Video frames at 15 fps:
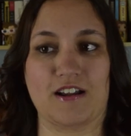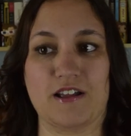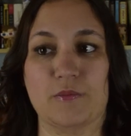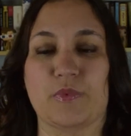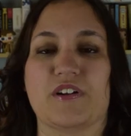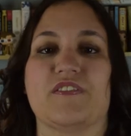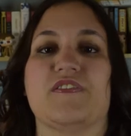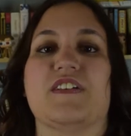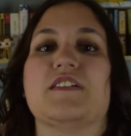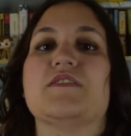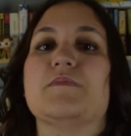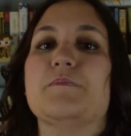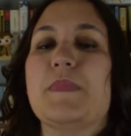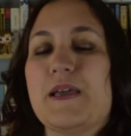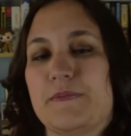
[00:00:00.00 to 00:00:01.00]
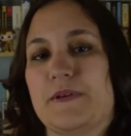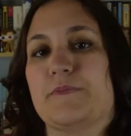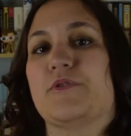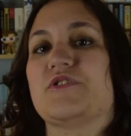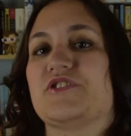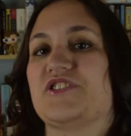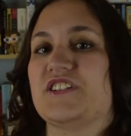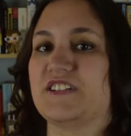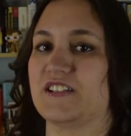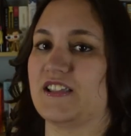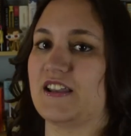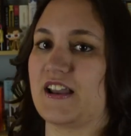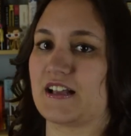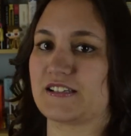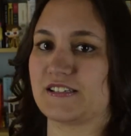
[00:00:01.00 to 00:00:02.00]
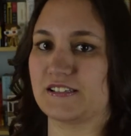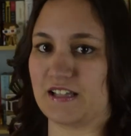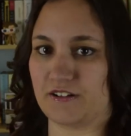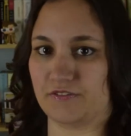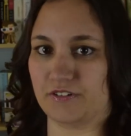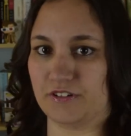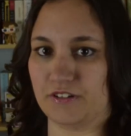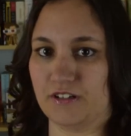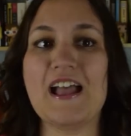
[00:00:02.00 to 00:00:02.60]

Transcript: it would have maybe pushed it to the next level.